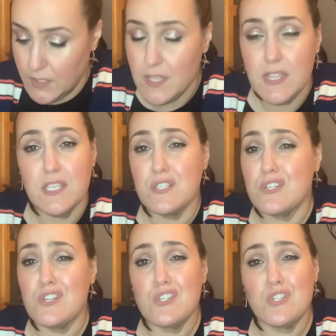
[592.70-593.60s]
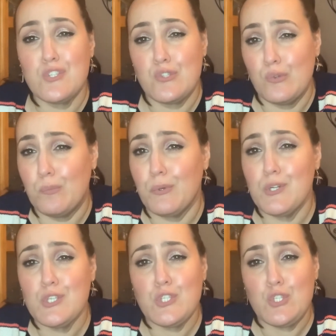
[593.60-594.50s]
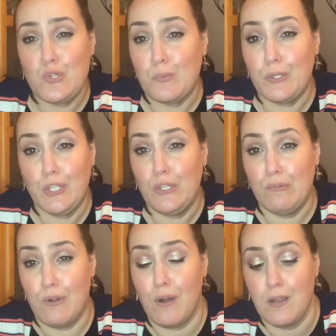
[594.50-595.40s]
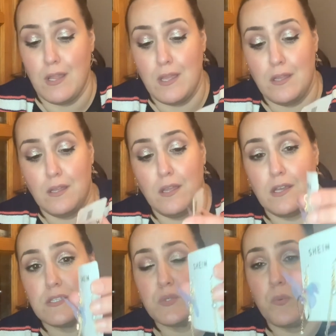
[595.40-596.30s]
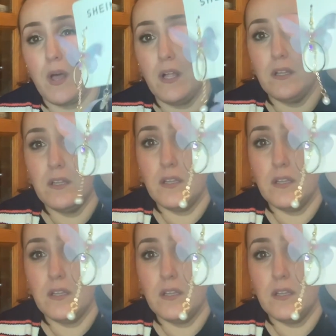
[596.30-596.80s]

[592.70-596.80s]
These are super, super cute on as well.